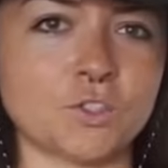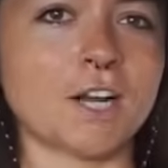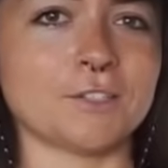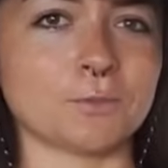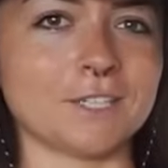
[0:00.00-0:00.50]

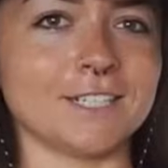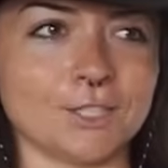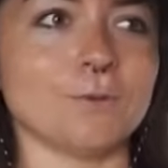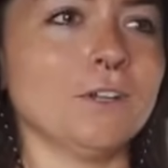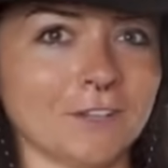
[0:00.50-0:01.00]
Giant squid can
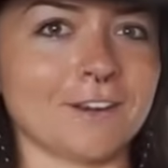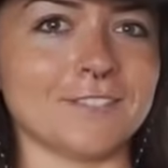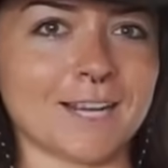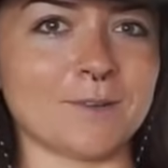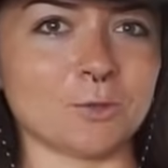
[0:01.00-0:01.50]
do a lot of
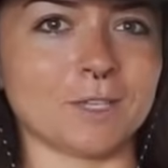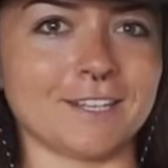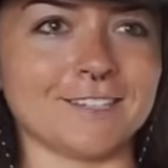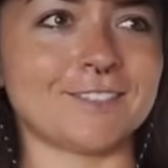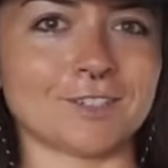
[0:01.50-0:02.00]
damage with
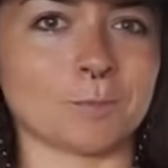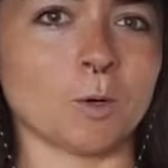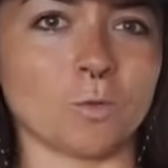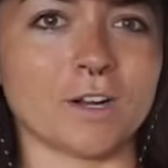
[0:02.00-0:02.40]
these to sperm